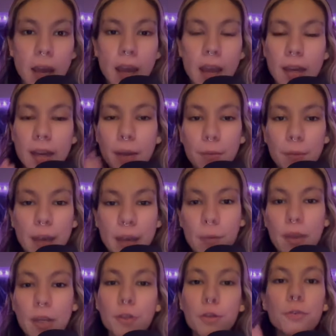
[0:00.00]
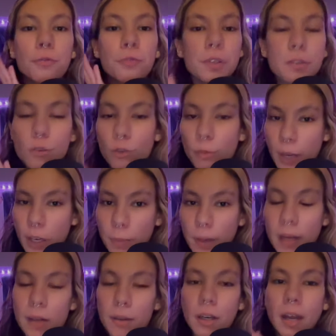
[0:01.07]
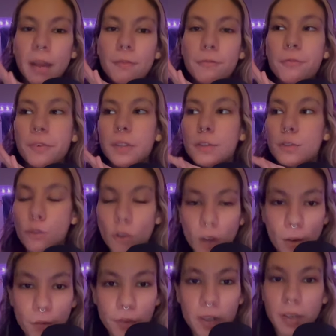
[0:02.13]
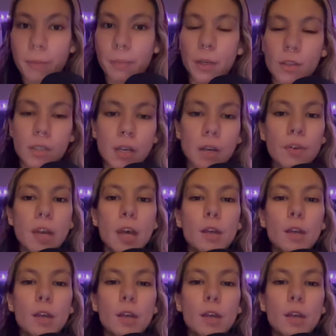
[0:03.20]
And that way, when you feel so much better and feel so confident about yourself,